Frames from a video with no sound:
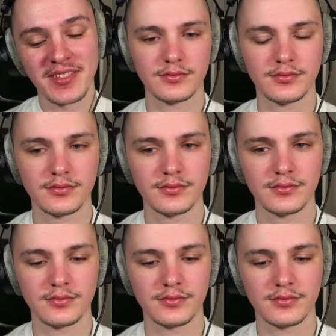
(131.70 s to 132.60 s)

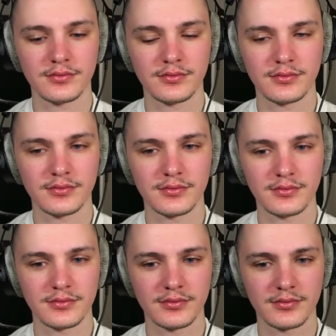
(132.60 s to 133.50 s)

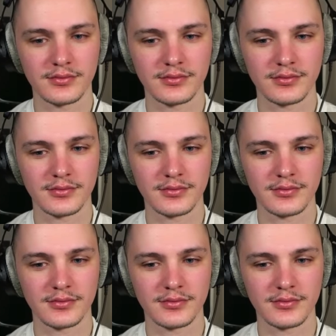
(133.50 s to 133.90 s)
[no speech]